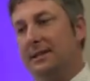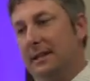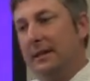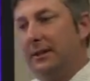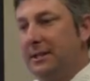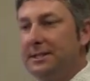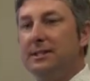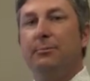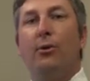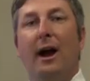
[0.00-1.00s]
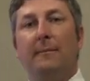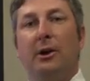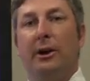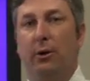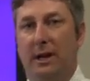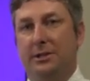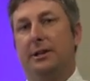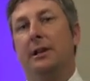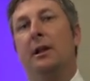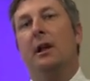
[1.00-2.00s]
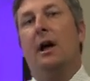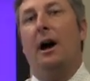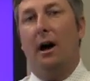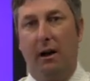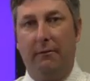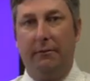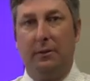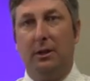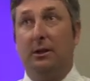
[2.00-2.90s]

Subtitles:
the primary question of